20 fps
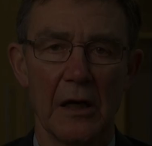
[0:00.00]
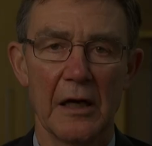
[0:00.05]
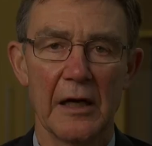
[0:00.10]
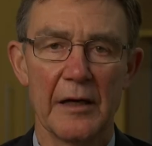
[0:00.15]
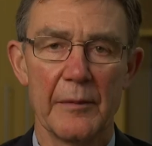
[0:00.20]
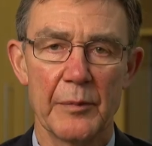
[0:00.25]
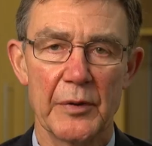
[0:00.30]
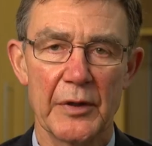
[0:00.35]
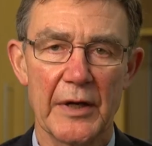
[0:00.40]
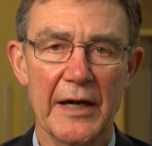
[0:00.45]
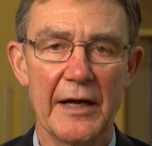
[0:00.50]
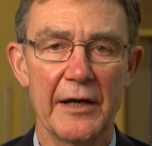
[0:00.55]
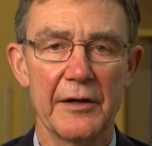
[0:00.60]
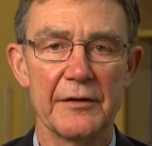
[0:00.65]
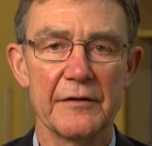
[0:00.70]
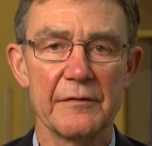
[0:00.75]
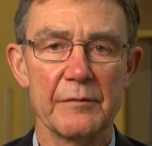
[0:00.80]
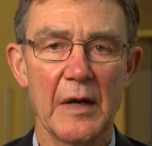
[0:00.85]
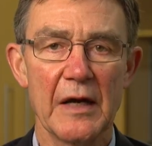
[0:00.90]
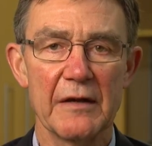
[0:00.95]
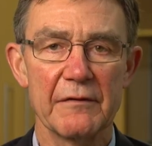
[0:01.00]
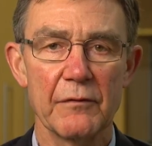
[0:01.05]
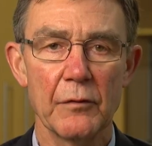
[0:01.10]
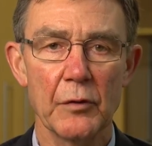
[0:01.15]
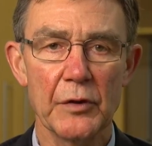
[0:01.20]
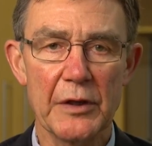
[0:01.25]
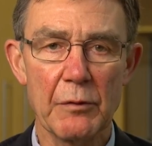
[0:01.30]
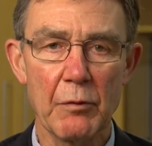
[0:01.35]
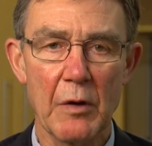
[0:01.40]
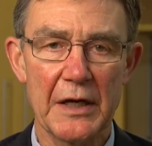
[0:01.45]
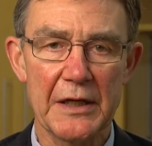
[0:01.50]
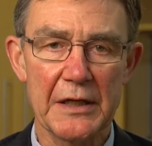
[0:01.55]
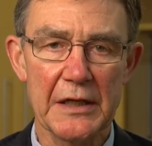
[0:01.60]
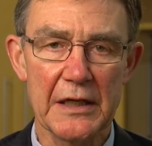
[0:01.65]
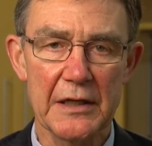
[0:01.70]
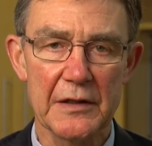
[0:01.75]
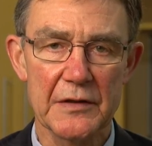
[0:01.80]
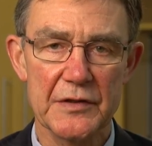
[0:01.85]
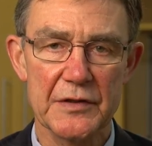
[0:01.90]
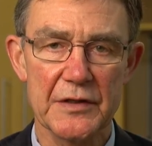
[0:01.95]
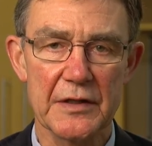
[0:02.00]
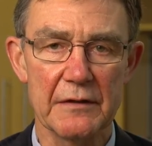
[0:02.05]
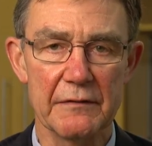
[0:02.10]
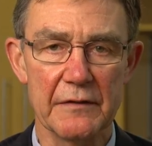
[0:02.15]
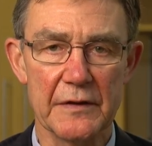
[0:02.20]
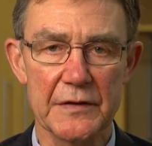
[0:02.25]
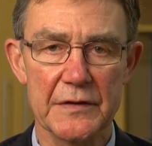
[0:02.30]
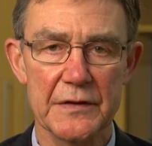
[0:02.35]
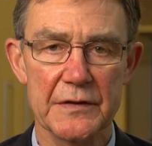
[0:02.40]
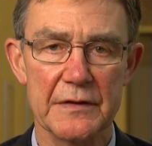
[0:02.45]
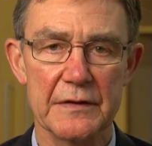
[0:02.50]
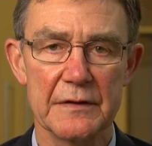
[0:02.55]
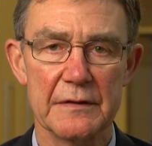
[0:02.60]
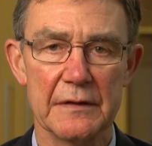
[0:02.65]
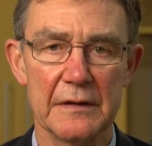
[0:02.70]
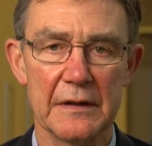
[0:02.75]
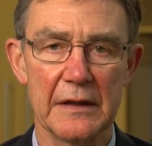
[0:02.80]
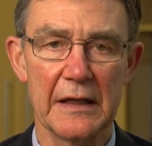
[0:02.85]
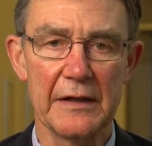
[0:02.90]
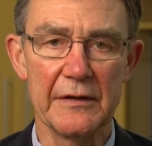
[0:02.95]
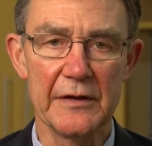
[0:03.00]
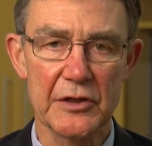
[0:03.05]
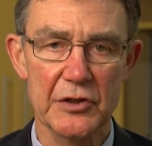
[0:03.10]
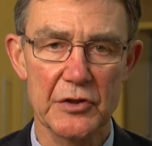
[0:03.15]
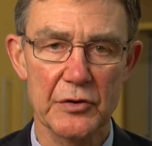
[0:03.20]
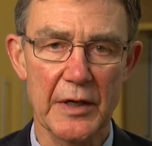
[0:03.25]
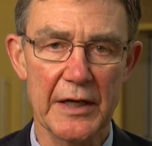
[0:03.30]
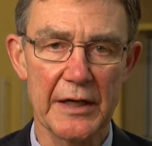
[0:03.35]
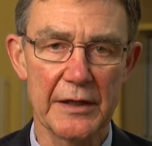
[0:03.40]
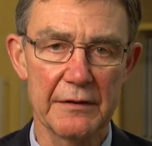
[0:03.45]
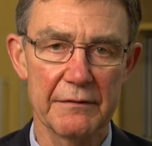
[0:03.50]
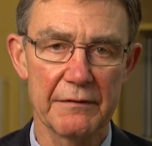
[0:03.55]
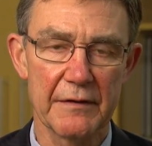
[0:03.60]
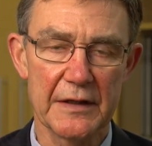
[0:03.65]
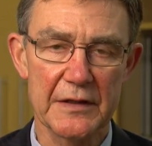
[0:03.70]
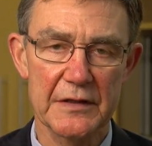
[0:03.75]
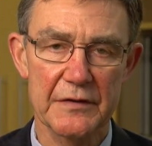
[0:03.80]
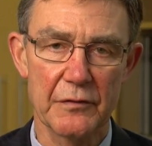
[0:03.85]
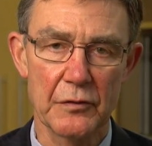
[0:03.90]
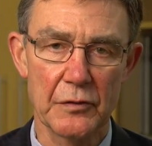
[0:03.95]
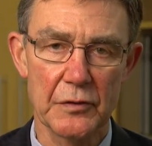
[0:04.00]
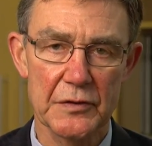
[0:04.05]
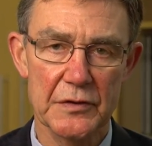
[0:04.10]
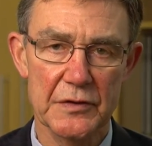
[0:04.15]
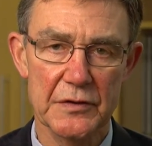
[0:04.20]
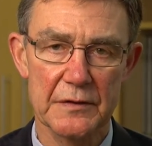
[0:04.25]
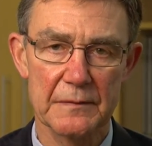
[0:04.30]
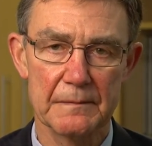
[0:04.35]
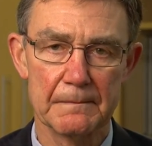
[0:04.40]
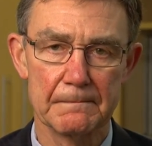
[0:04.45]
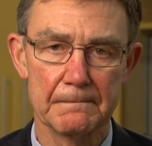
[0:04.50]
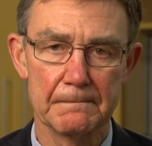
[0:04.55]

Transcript: I am proud of my 41 years service in the Australian Defence Force.